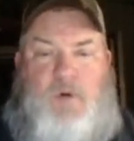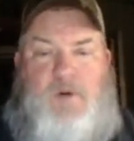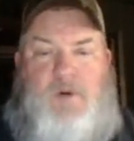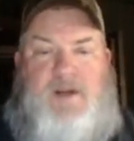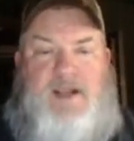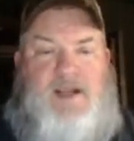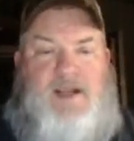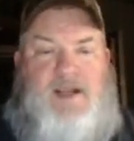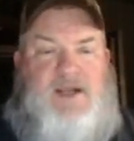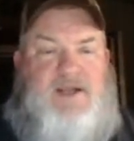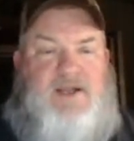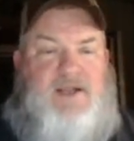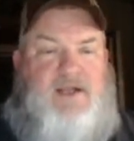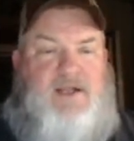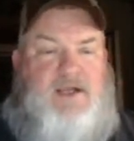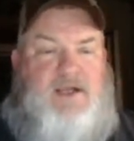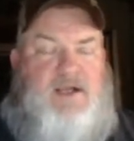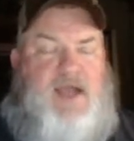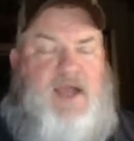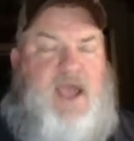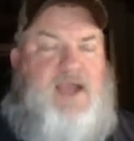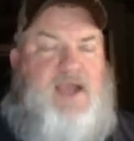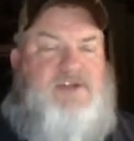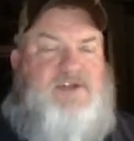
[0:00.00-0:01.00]
the end of the
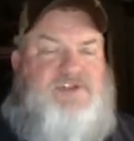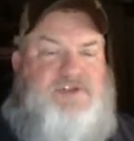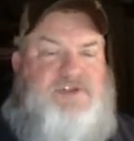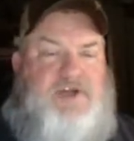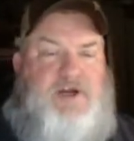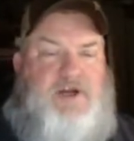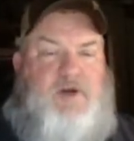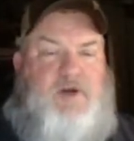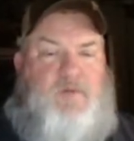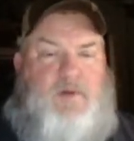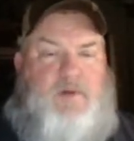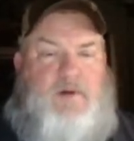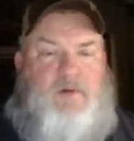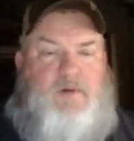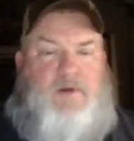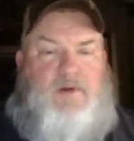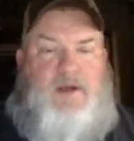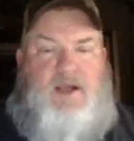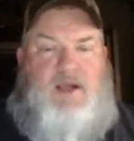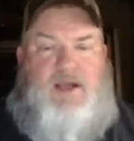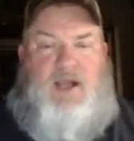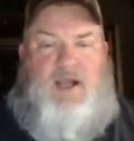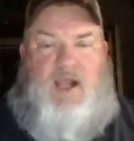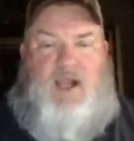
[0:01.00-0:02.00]
last year, we were
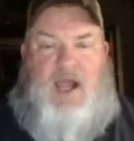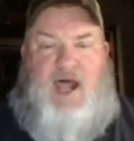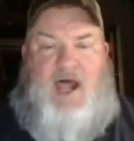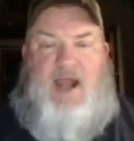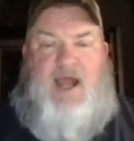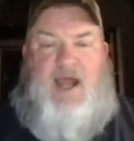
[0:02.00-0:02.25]
hunting a lot of